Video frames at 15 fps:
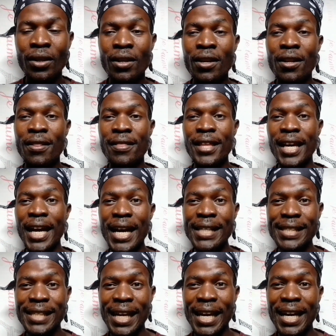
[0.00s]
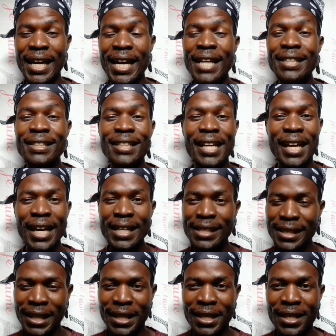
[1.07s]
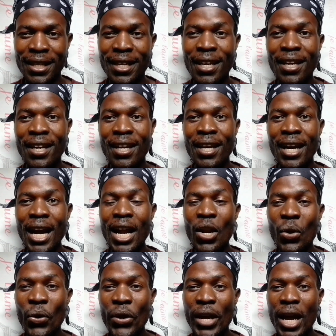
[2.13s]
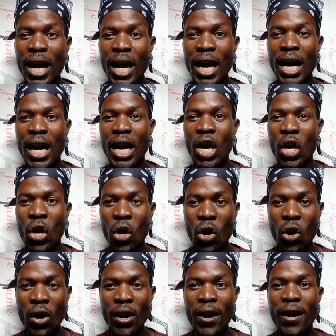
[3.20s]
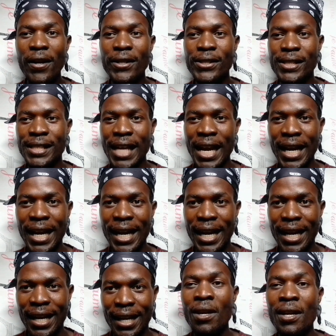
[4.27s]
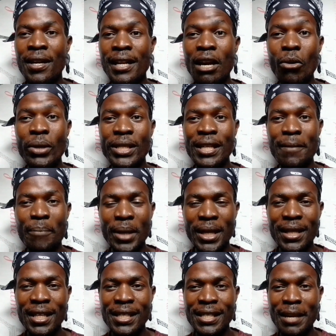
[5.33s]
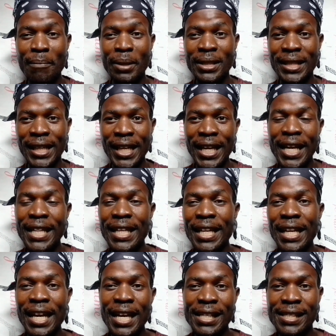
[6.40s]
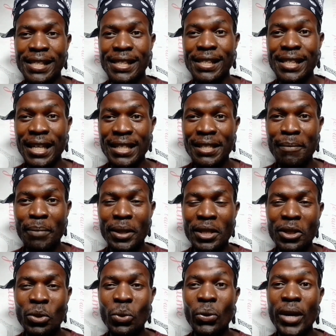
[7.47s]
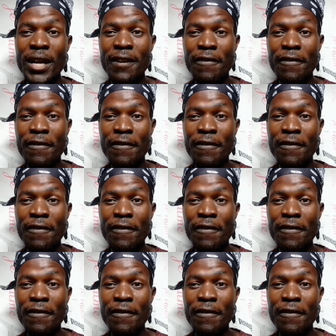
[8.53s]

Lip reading: The Hunter and the Hunted, a Luya Og Saga. Now we shall pick this number 3 and then ask ChatGPT to write